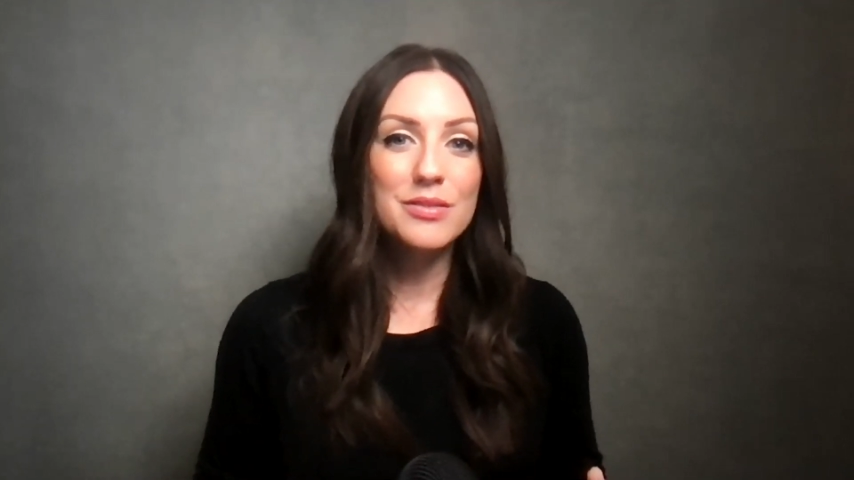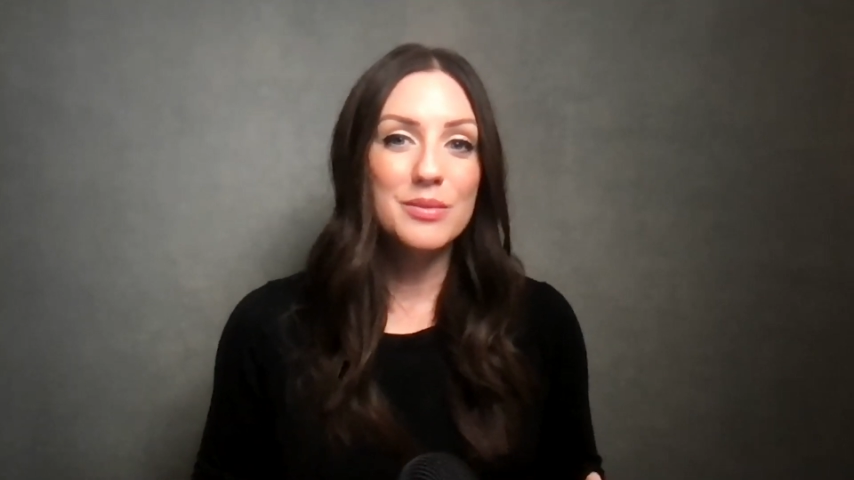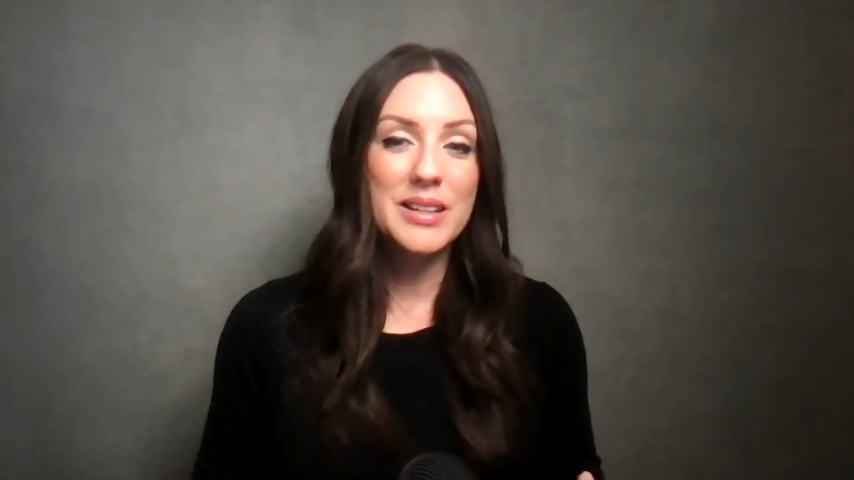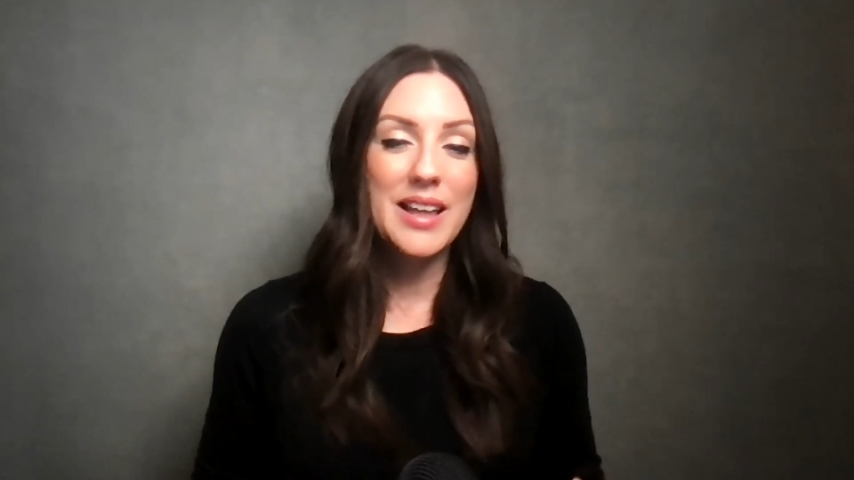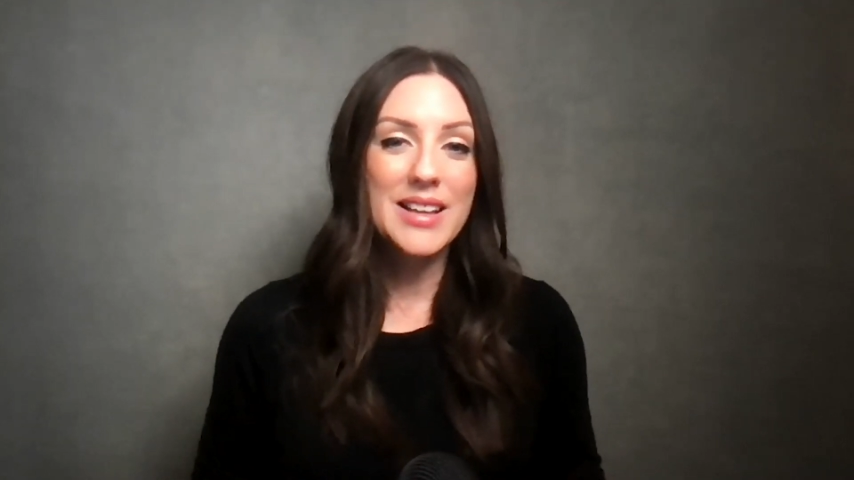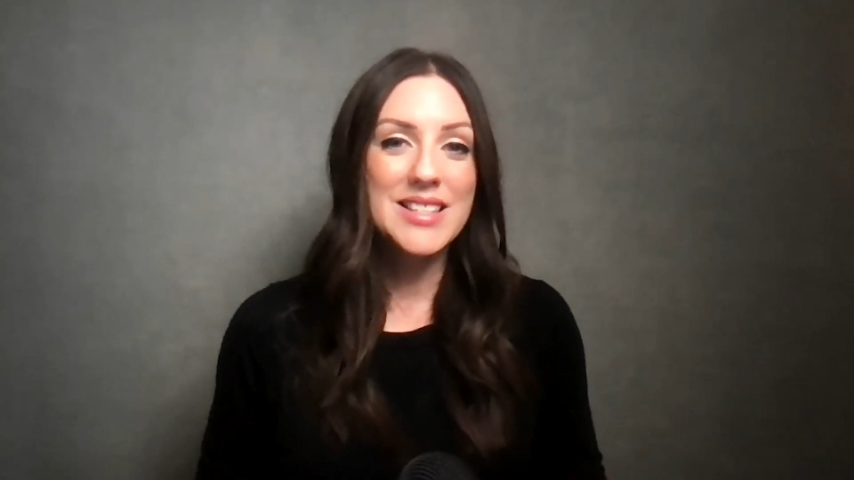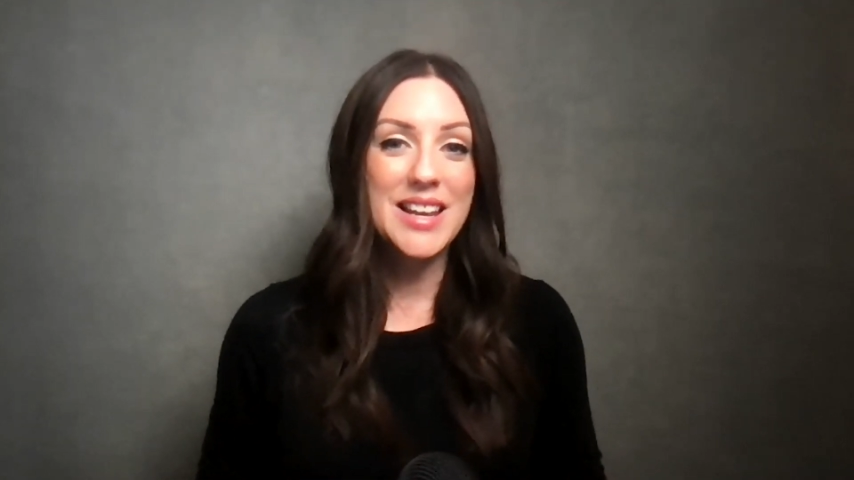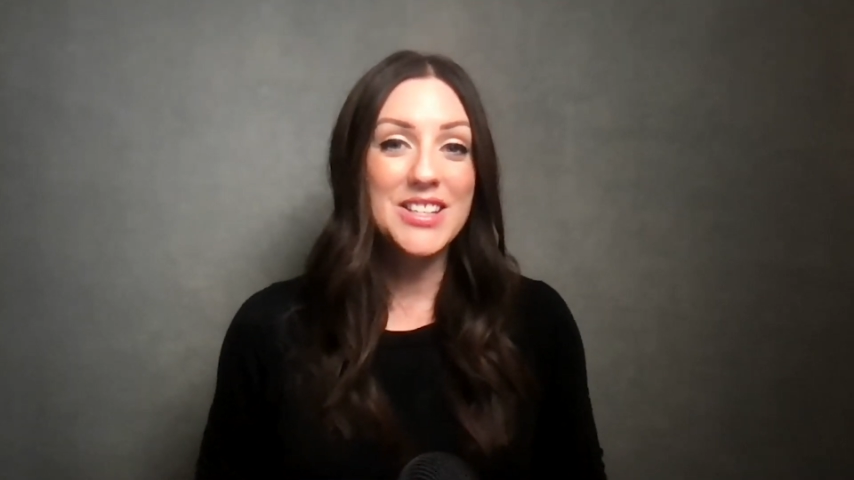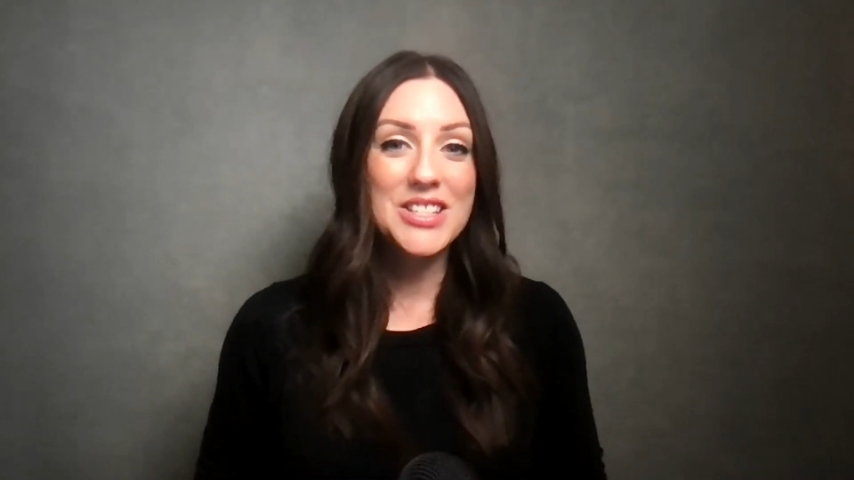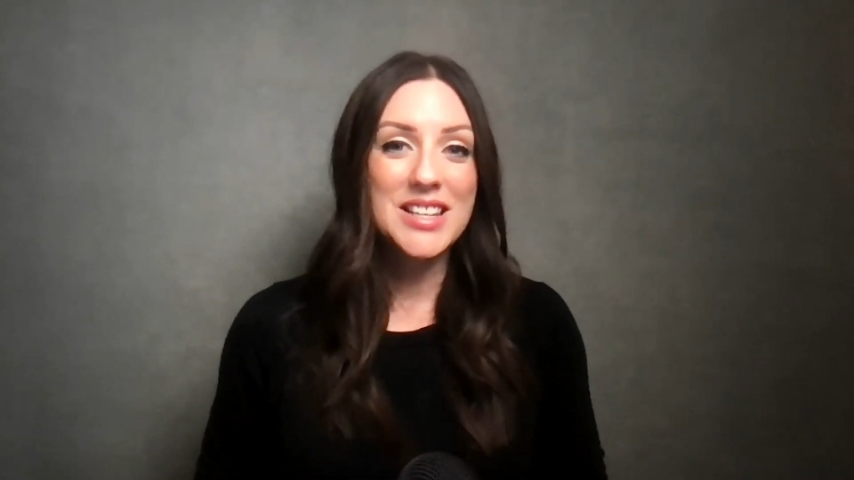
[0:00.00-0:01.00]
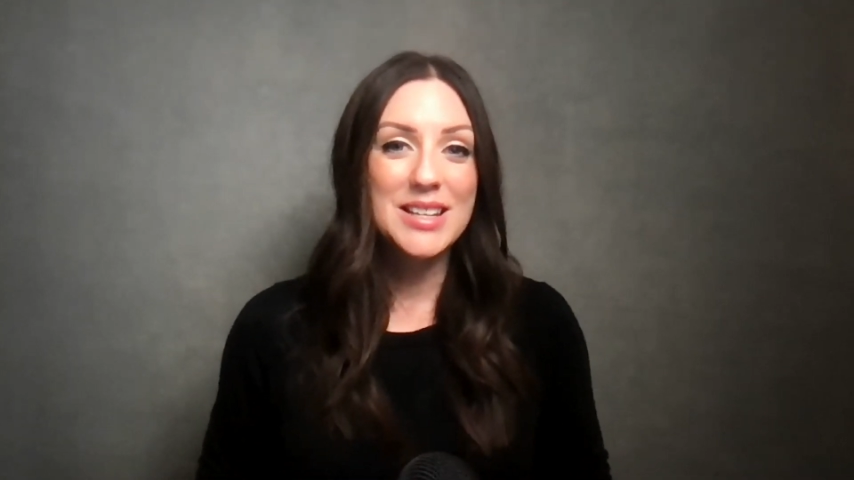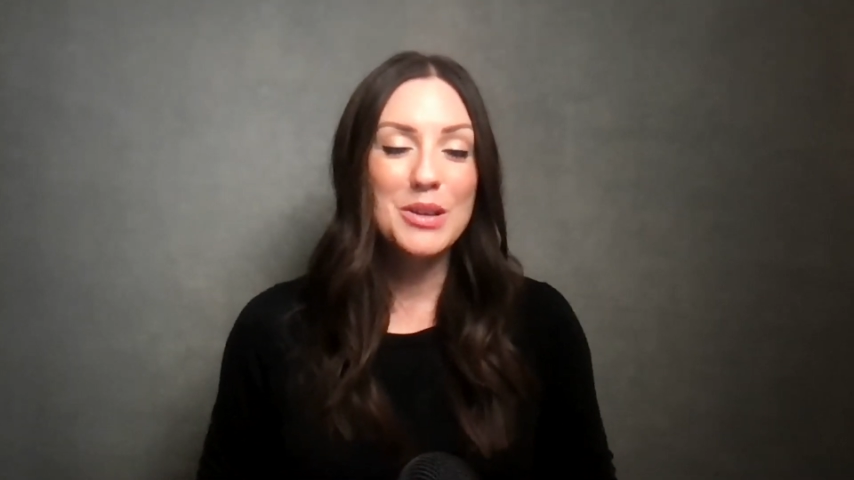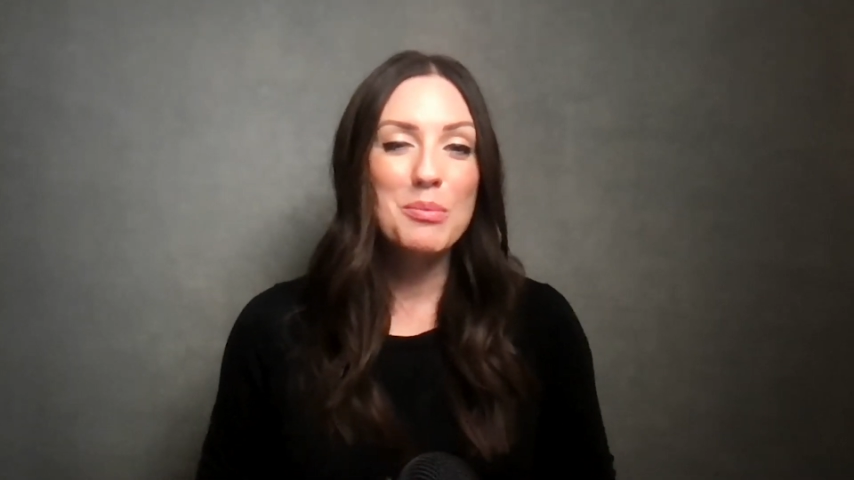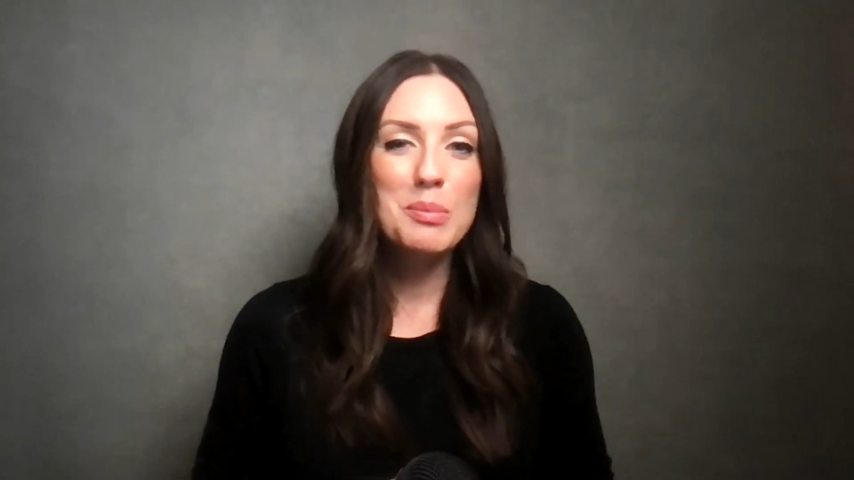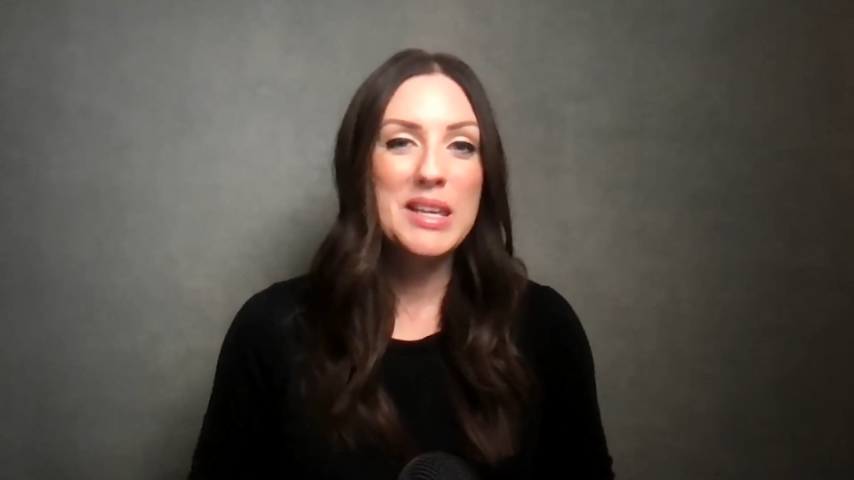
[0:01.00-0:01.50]

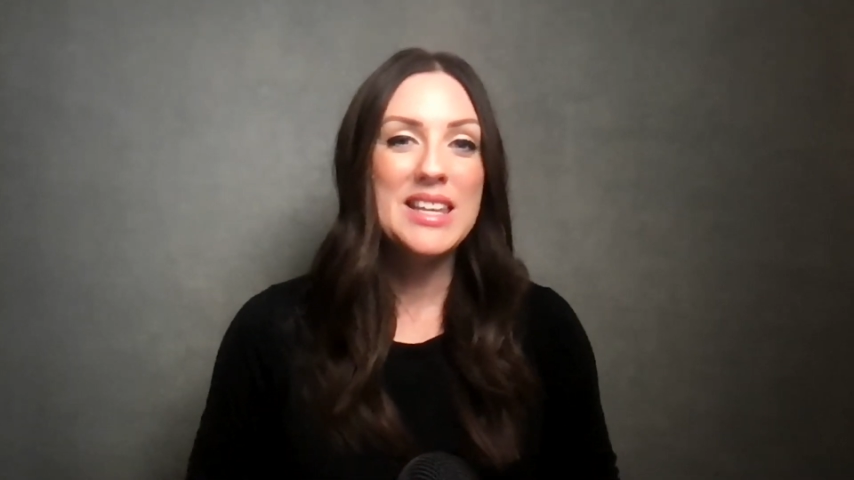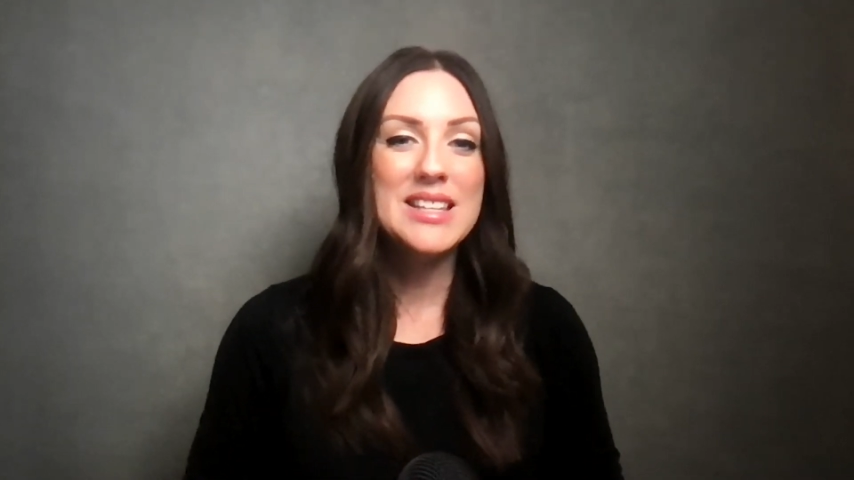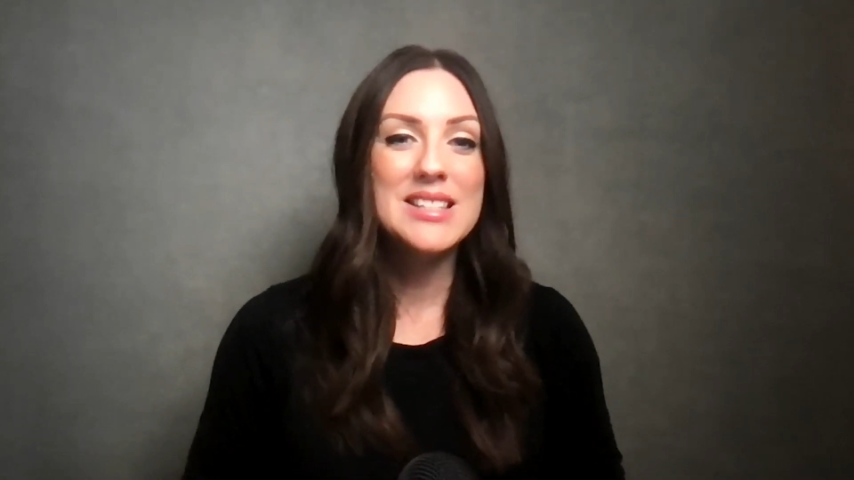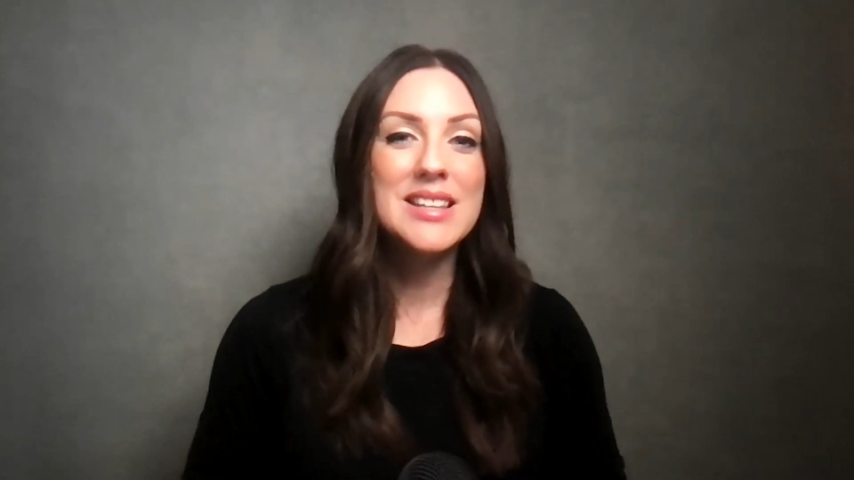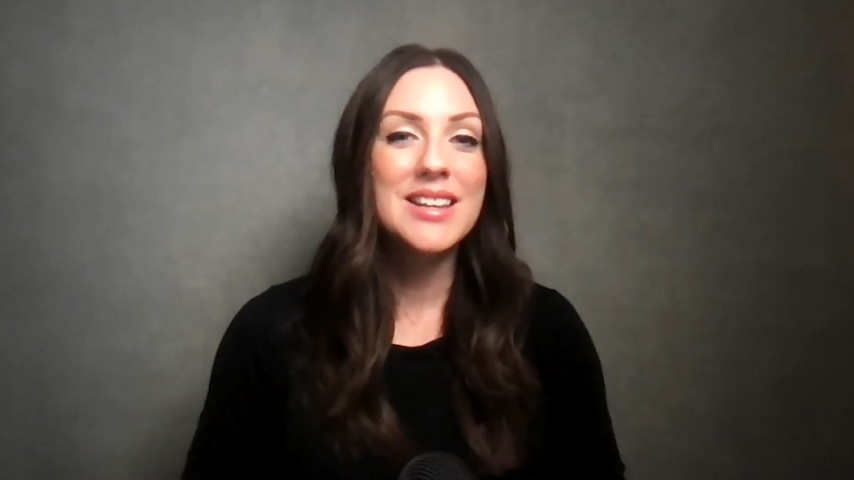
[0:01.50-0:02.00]
relaxation, peace,